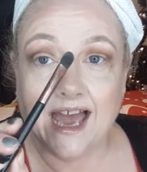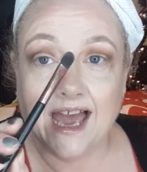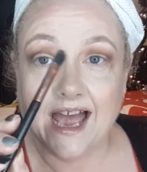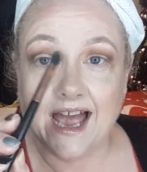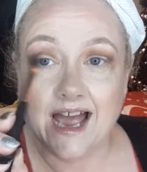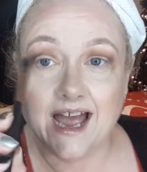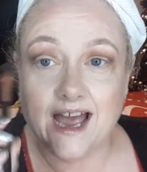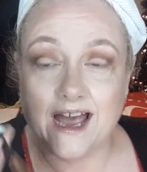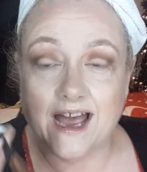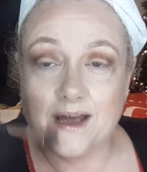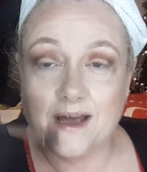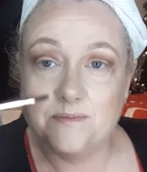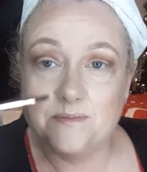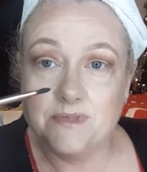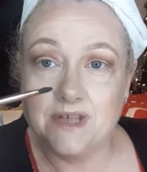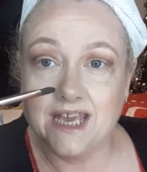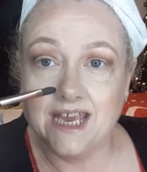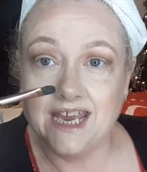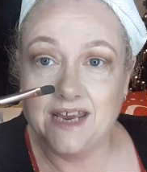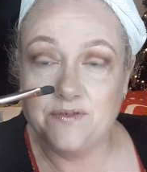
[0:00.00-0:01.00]

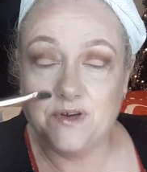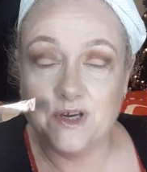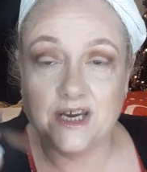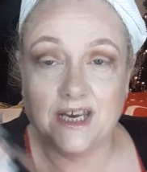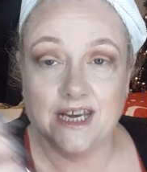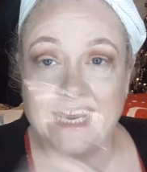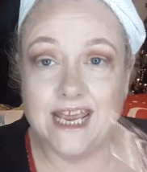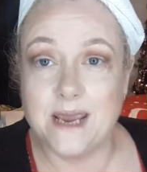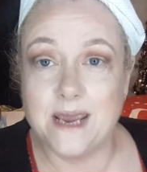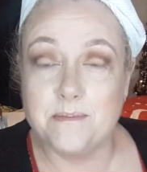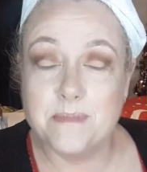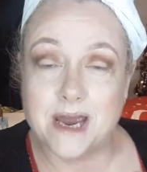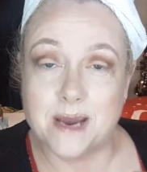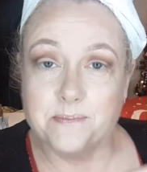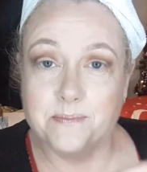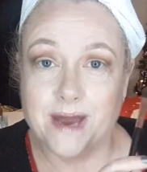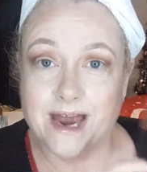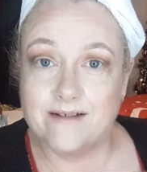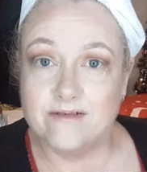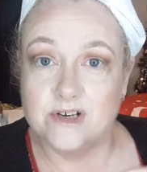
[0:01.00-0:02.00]
If you can hear my
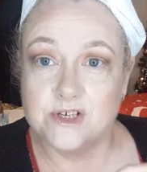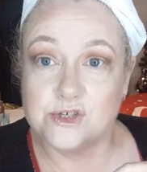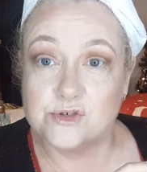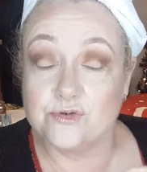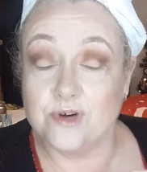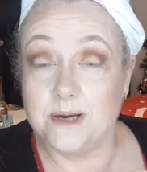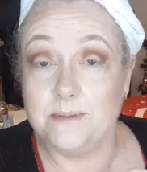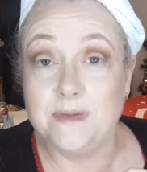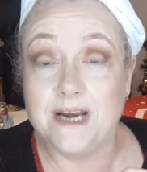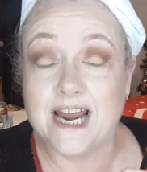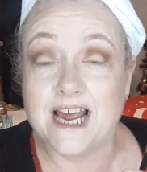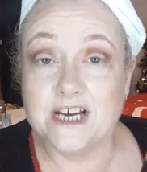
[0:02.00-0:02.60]
parrot screaming,